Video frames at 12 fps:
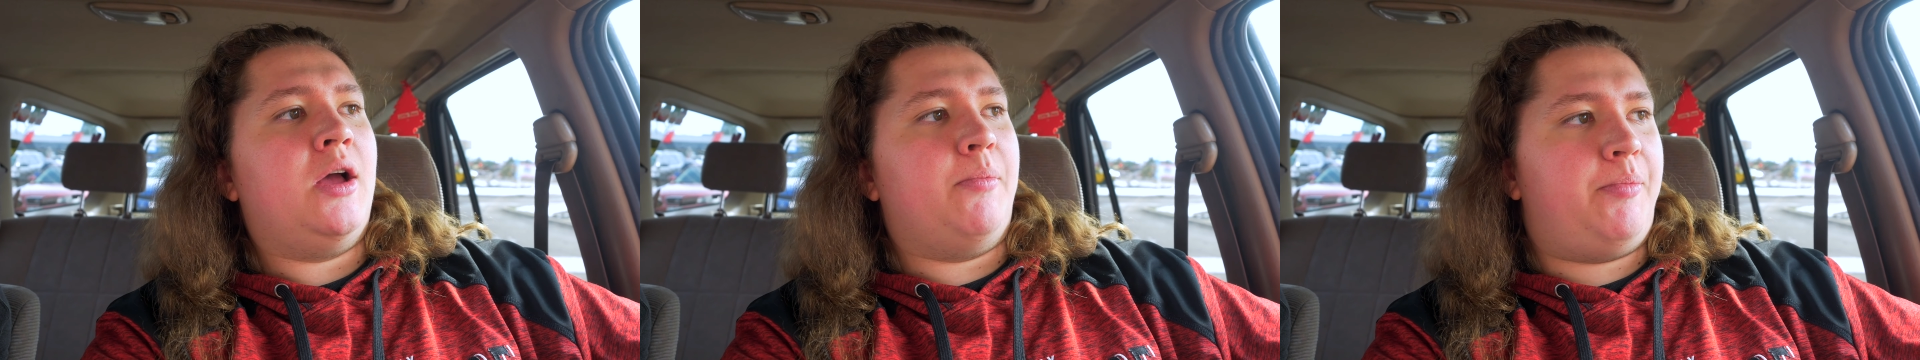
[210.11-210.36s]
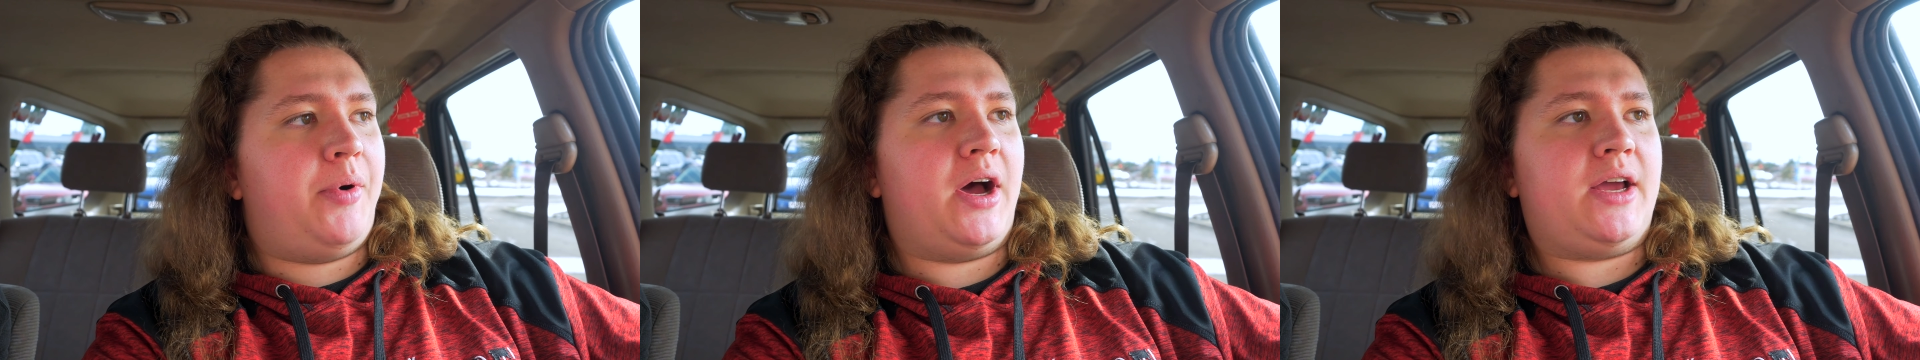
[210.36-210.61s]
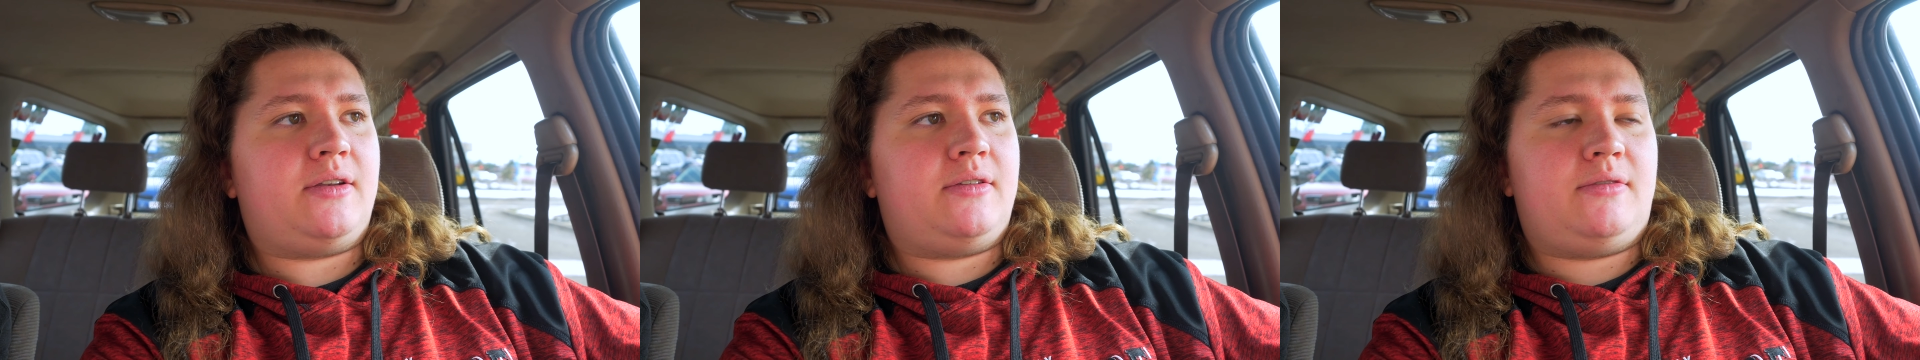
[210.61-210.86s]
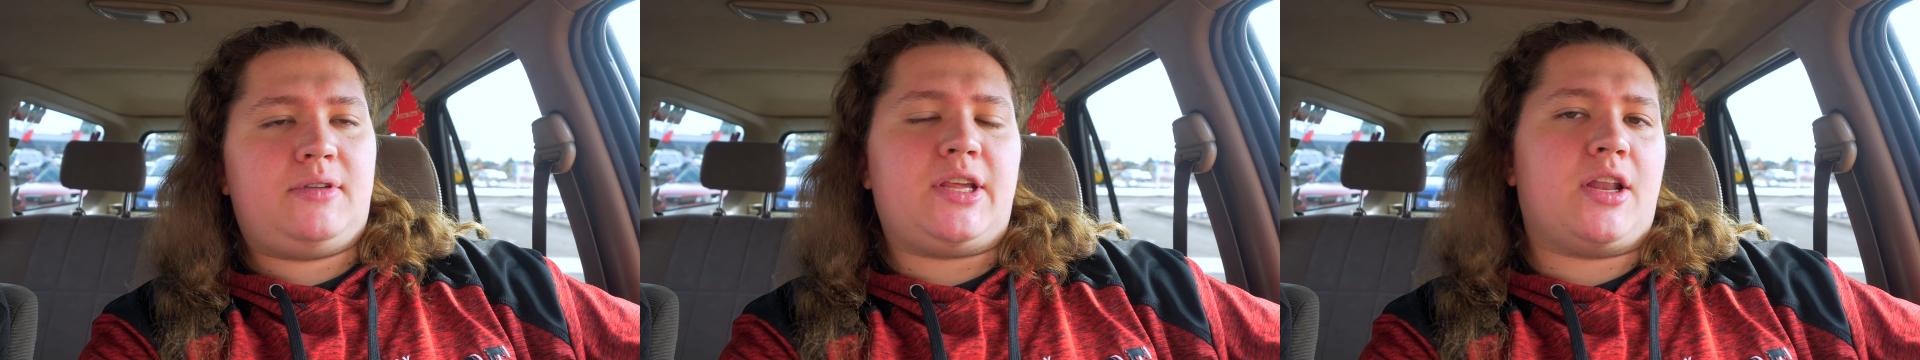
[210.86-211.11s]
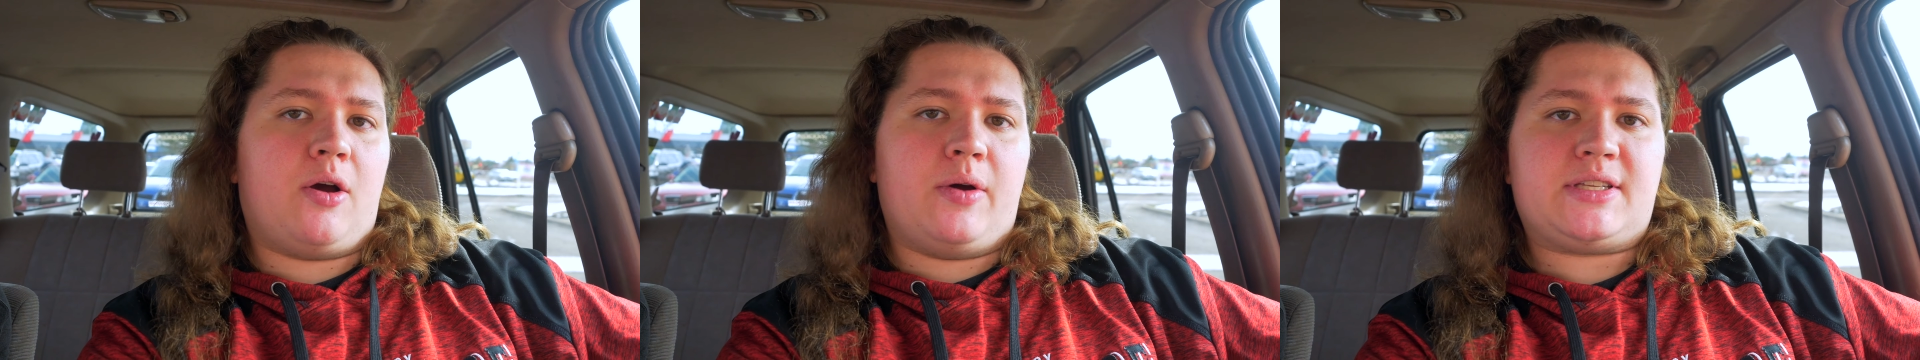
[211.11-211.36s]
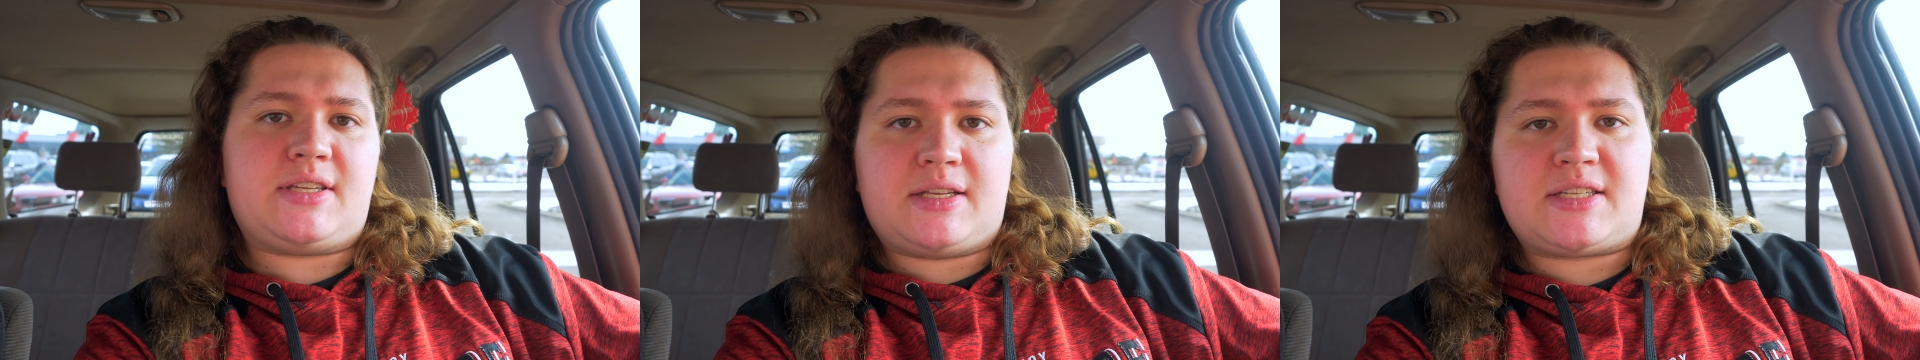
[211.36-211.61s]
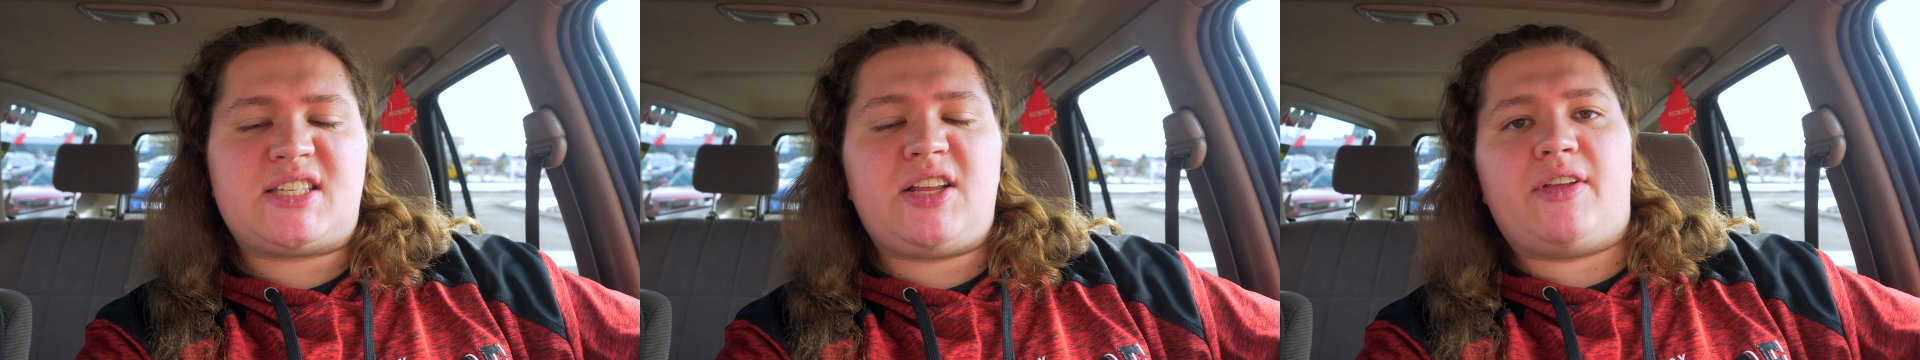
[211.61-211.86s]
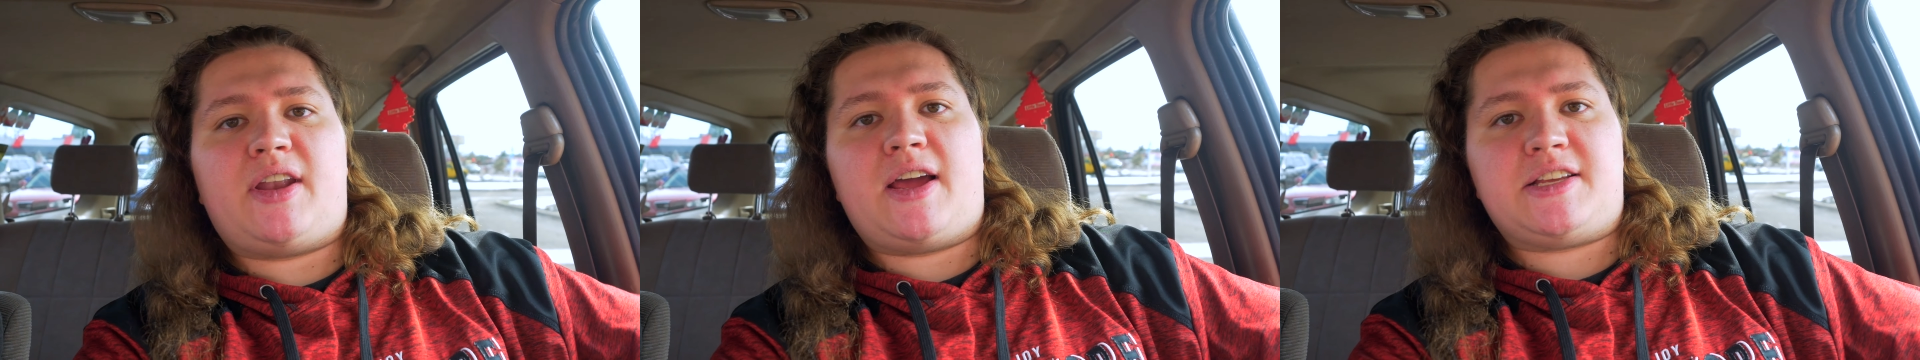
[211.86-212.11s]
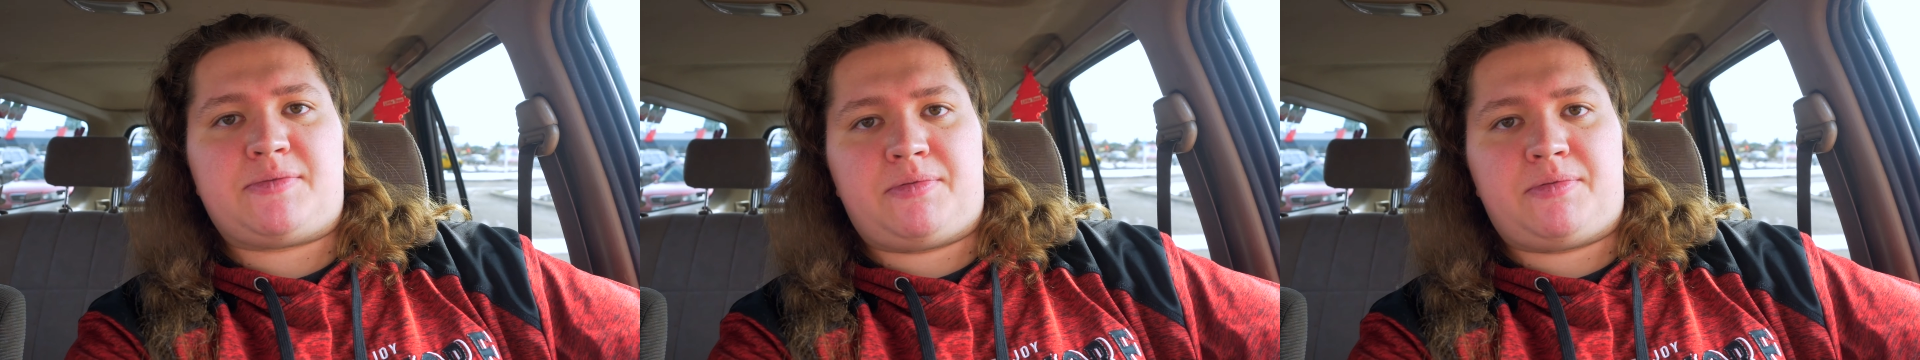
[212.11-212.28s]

but you know, it's it's still a nice